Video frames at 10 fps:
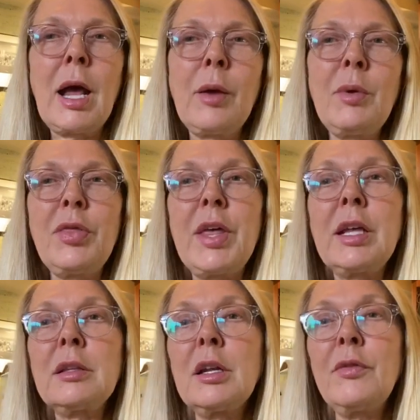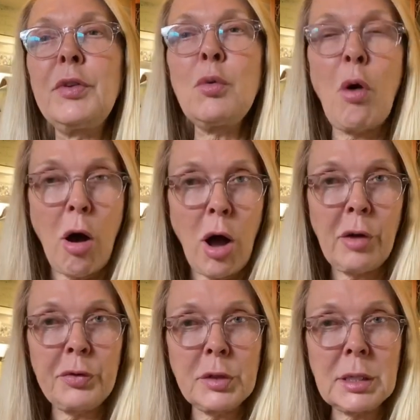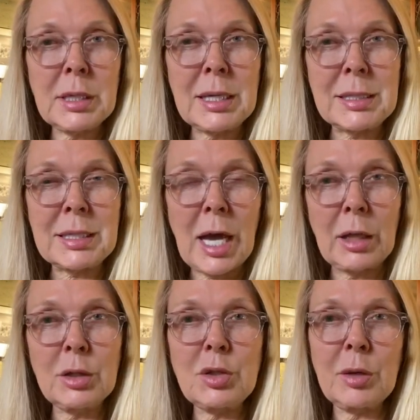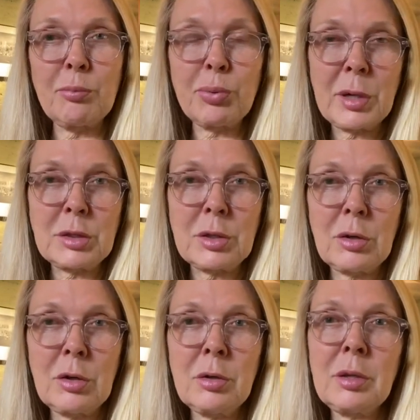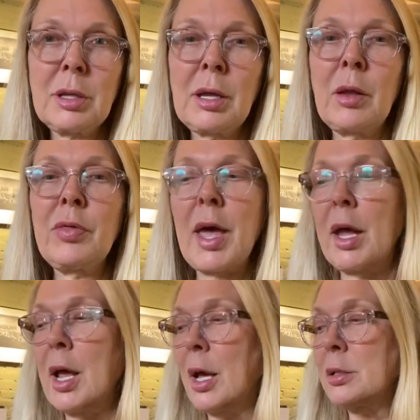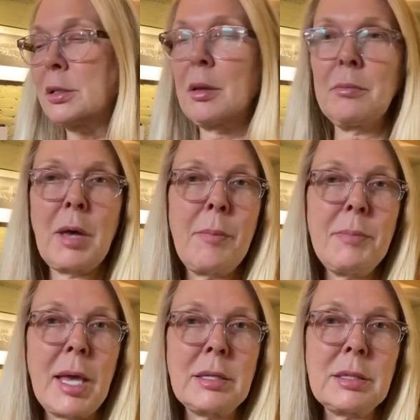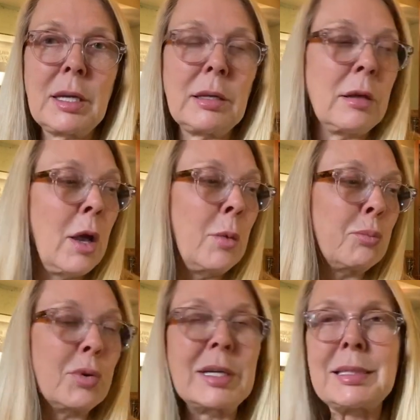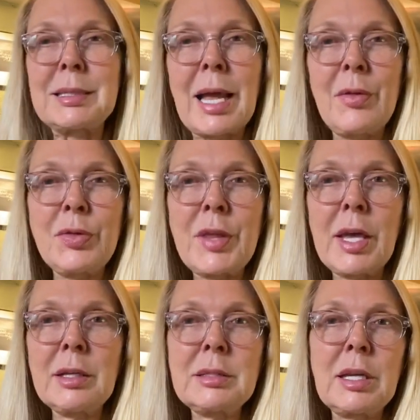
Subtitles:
I would think that if you offered an intelligent printer that has some amazing preset things,